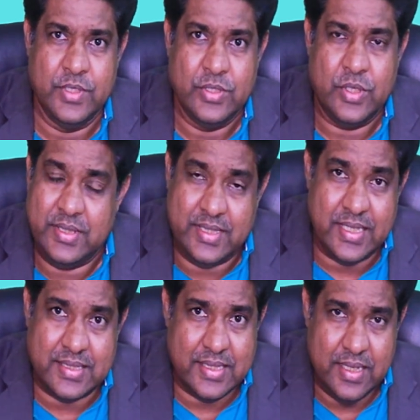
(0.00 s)
So
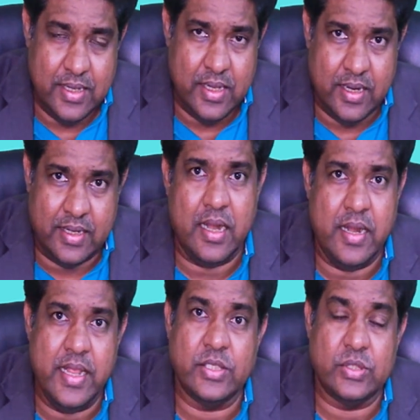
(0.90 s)
this
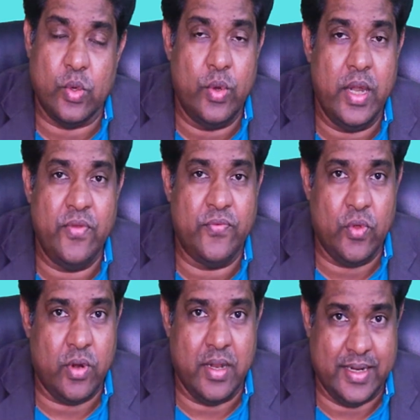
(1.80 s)
return is only
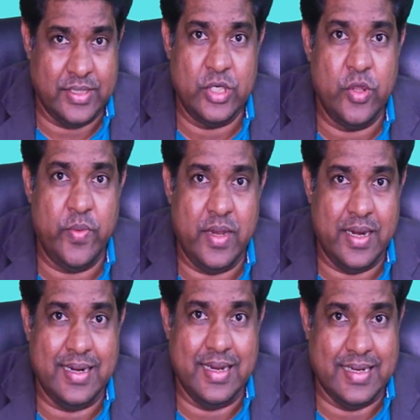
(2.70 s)
for
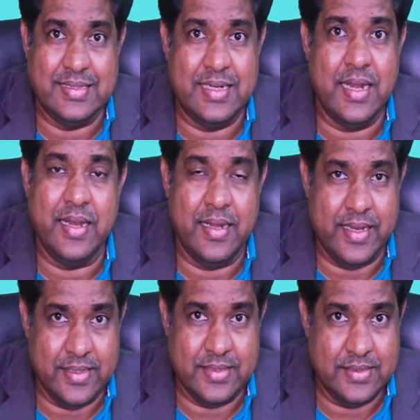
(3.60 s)
resident
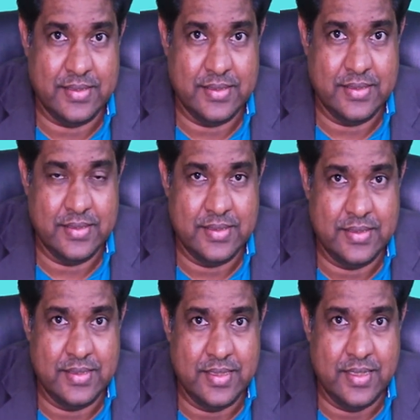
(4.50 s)
Indians.
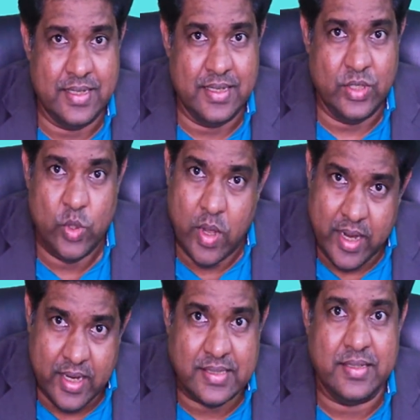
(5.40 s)
You are
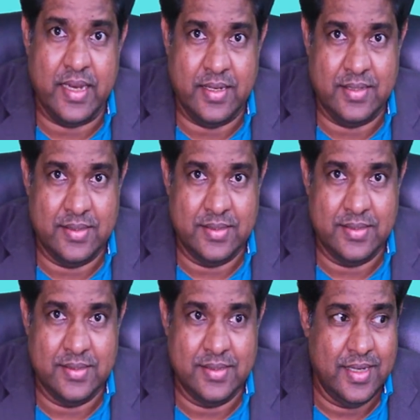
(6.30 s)
a resident,
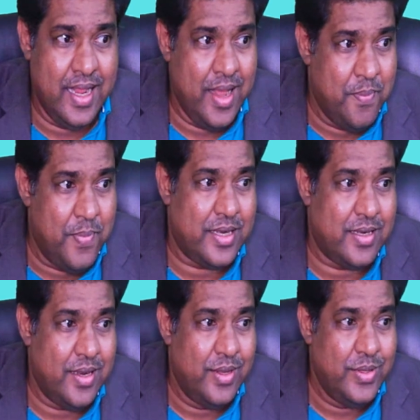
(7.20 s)
but
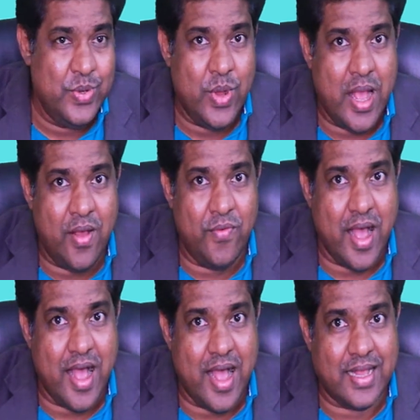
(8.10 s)
you have
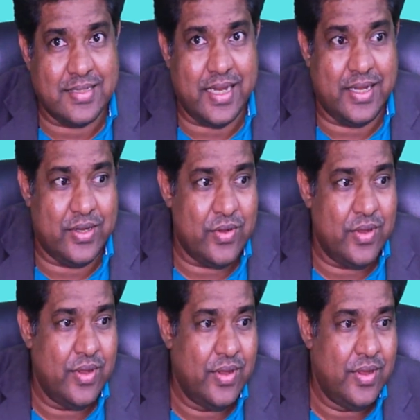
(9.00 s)
asset
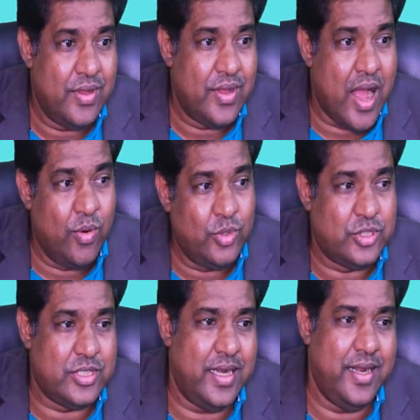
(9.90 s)

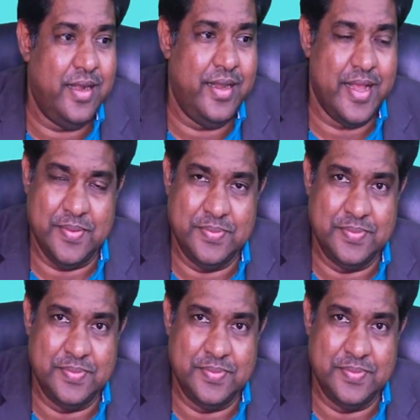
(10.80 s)
outside India.